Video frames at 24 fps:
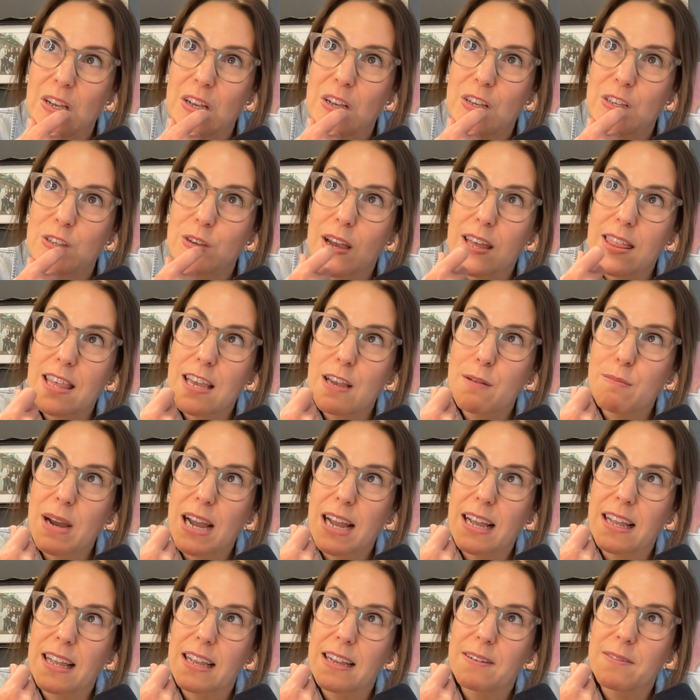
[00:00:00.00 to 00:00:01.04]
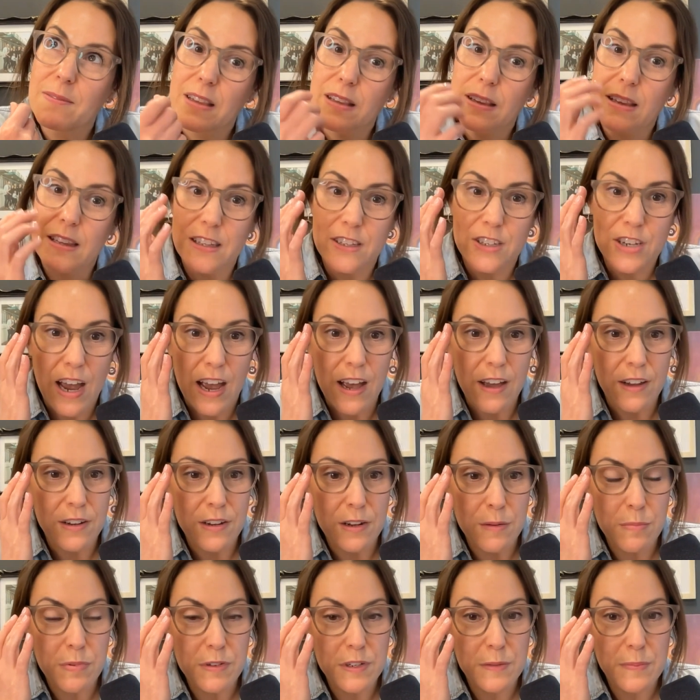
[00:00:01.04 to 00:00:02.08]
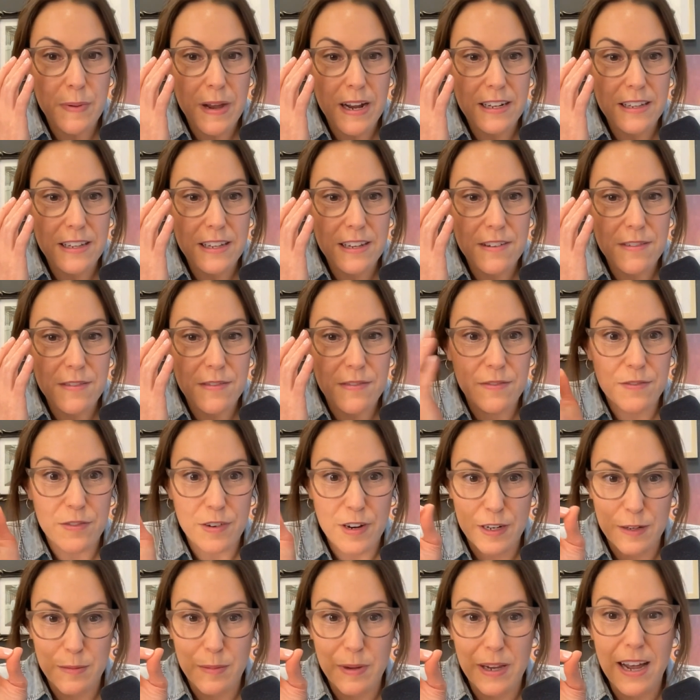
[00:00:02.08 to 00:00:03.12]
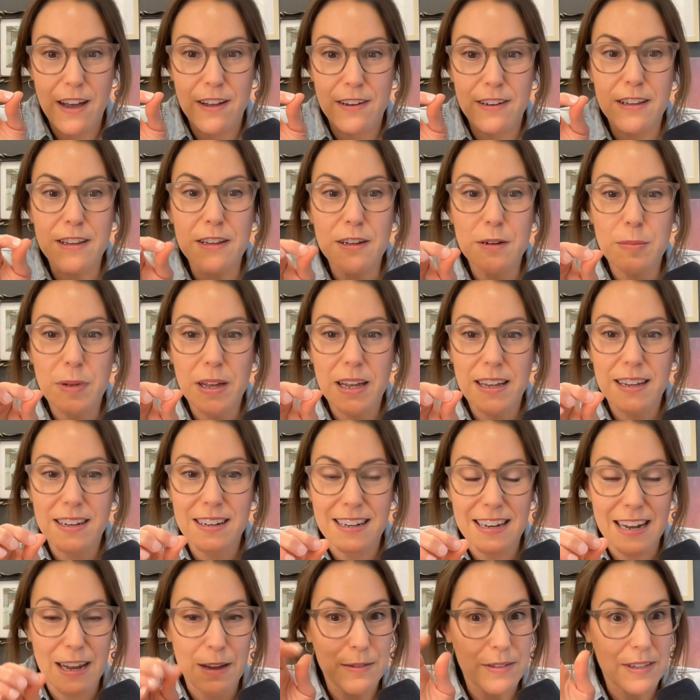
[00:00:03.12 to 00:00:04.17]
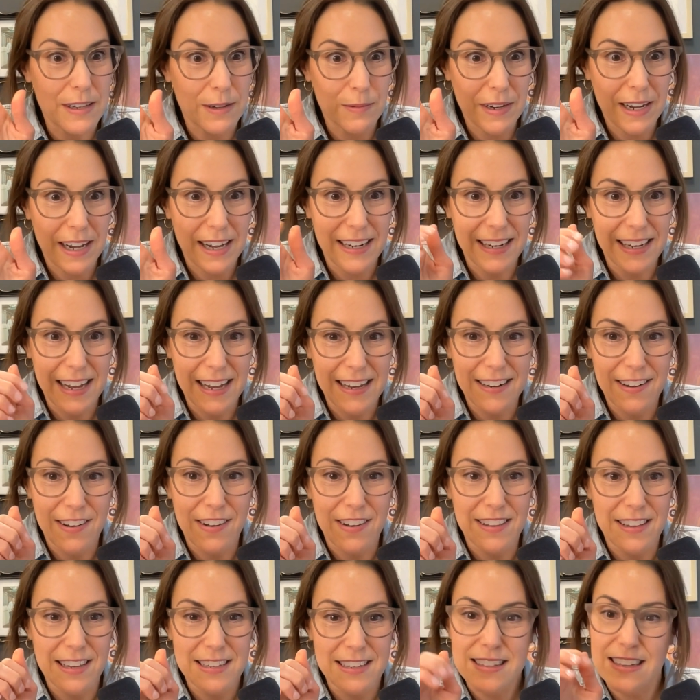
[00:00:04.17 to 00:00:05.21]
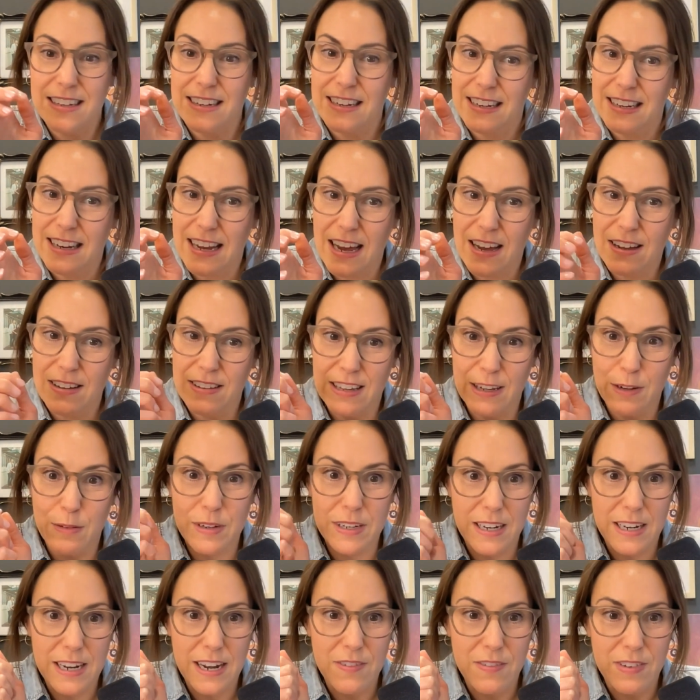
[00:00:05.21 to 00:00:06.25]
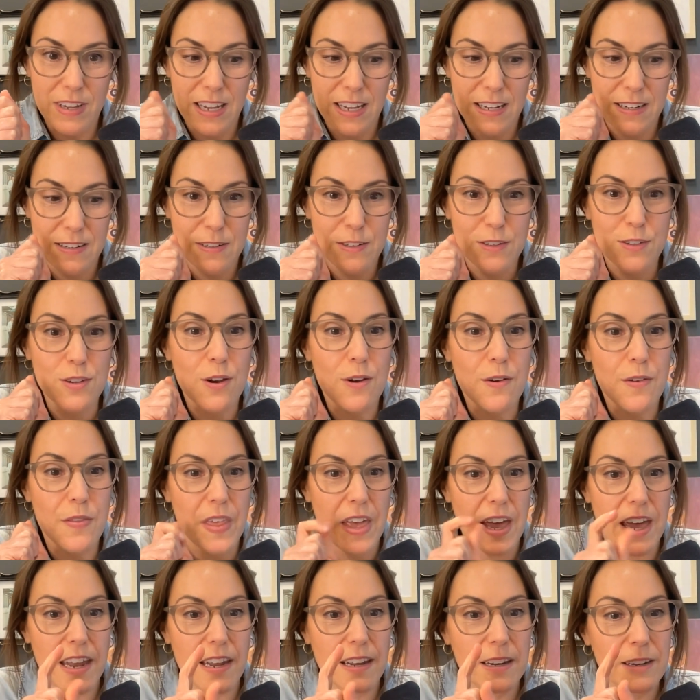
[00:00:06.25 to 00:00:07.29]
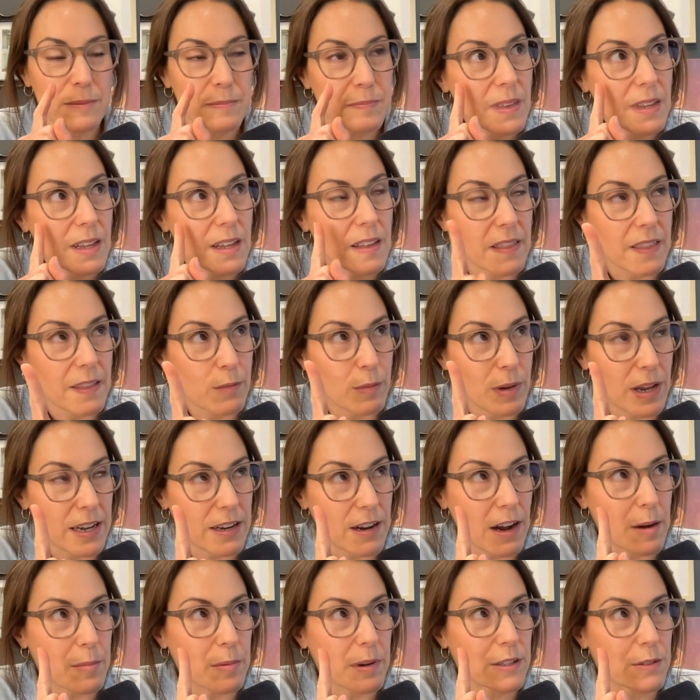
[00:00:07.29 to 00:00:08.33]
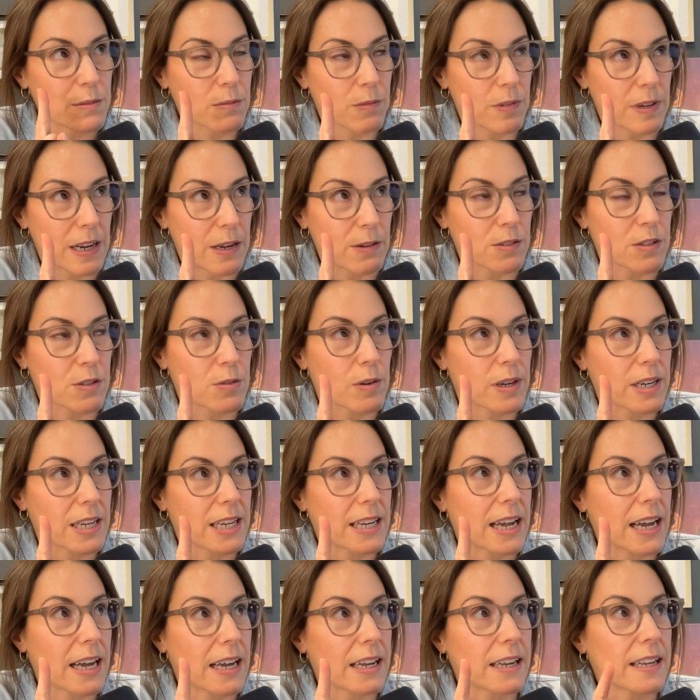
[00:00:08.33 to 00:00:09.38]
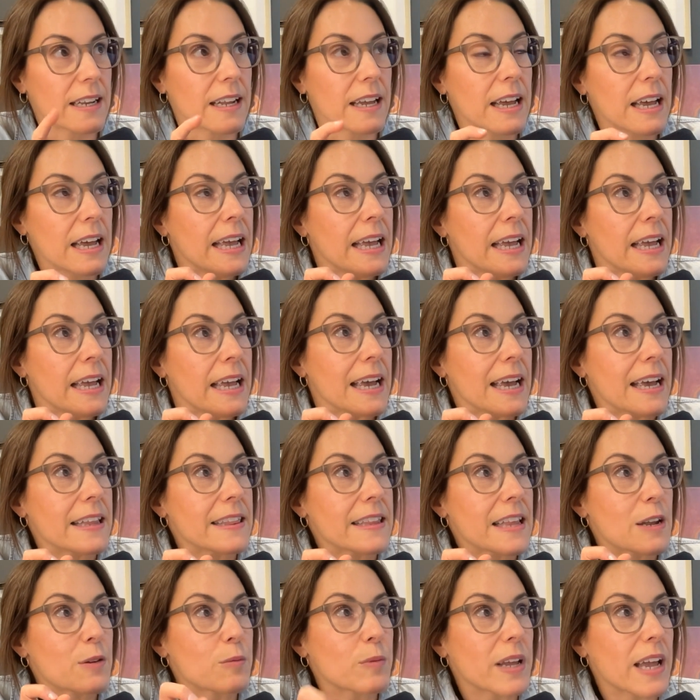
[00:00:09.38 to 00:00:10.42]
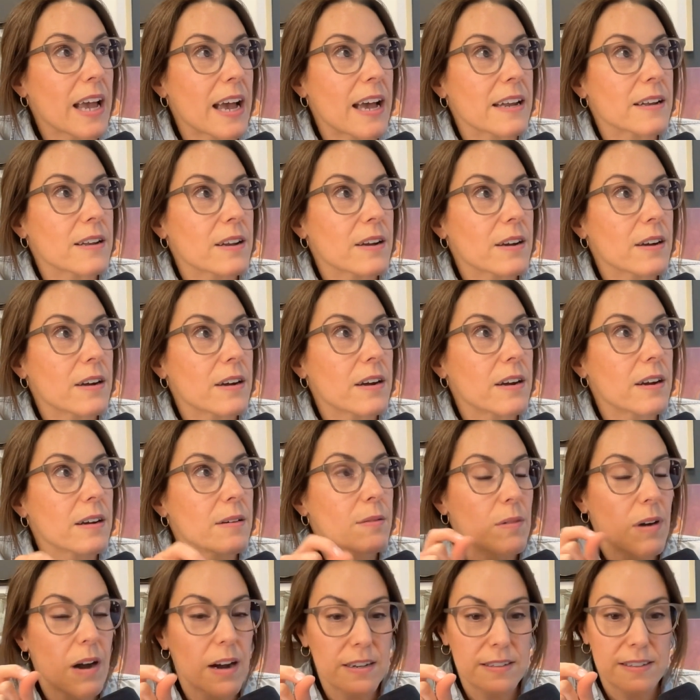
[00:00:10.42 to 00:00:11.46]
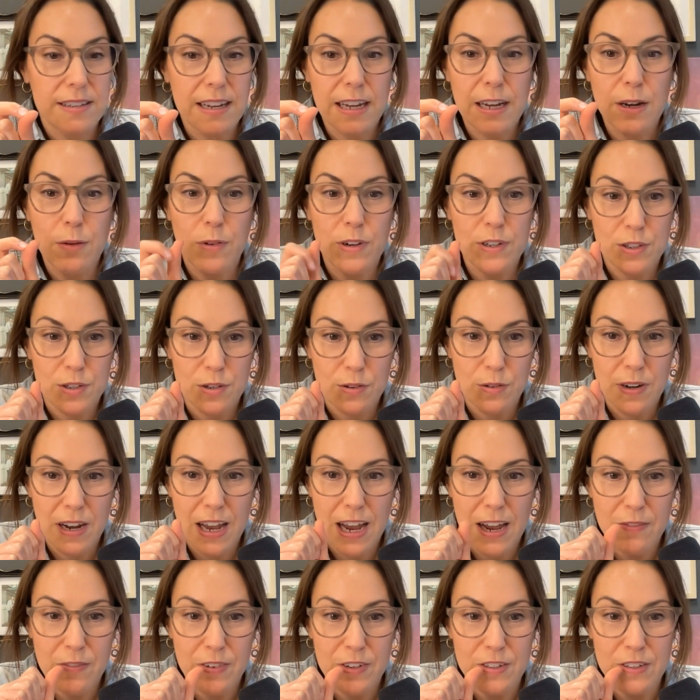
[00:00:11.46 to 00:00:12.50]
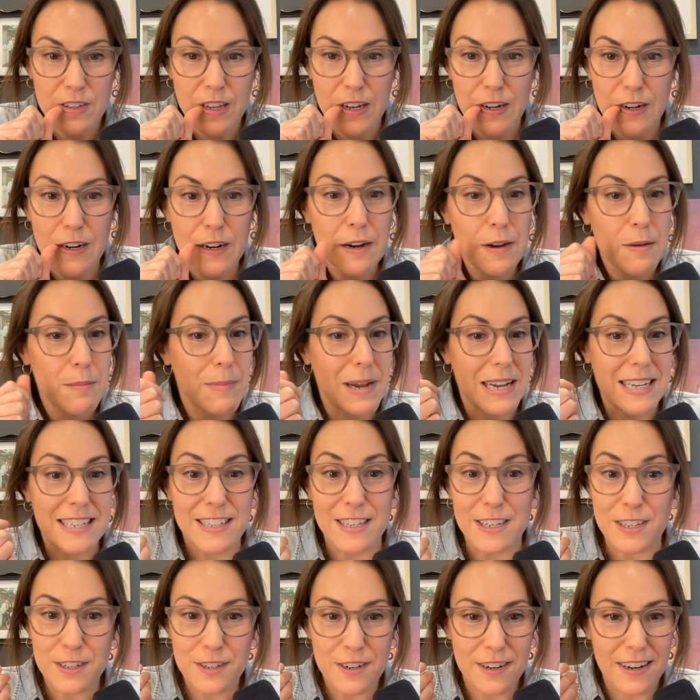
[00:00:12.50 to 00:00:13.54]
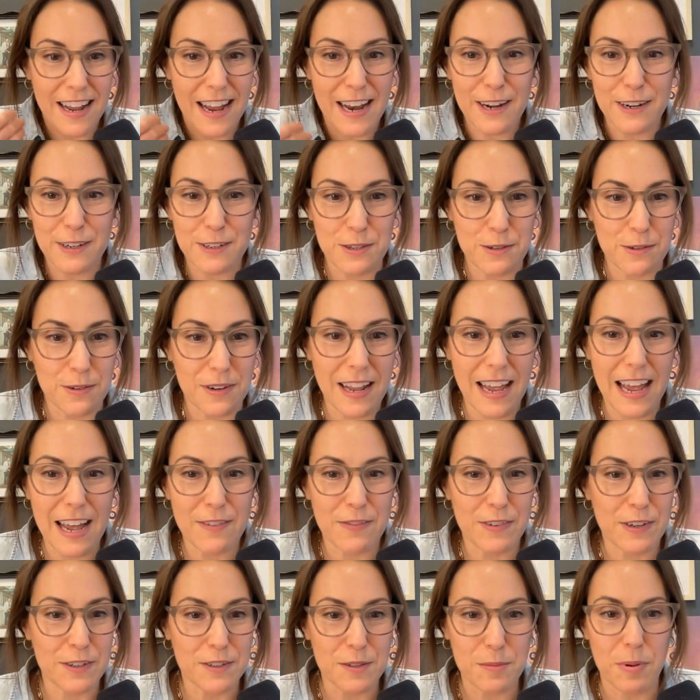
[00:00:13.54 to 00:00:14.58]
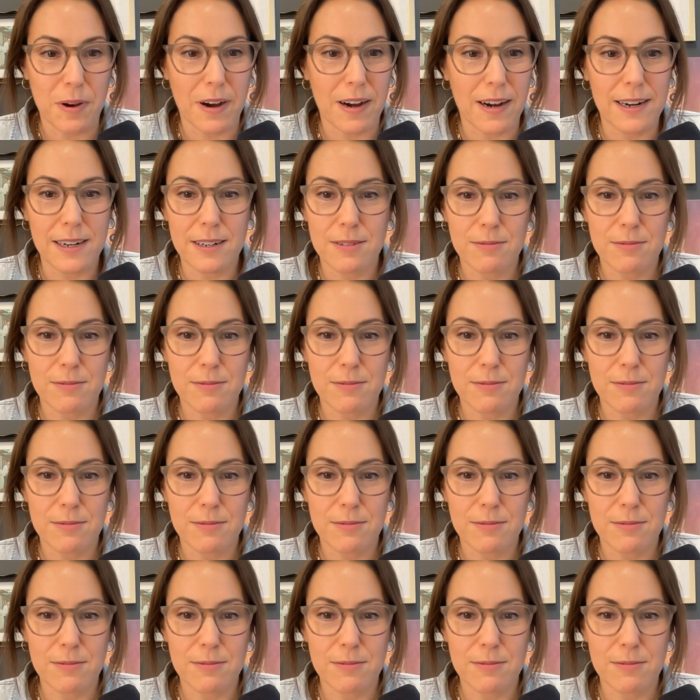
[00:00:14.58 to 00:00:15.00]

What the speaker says: So I think my childhood perspective freaked me out a little bit. And I was like, we got to get on this. We need to have a kid. So then we had Aubrey when I was 29. And then we had our second one 2.5 years later. My sister and I are 2.5 years apart.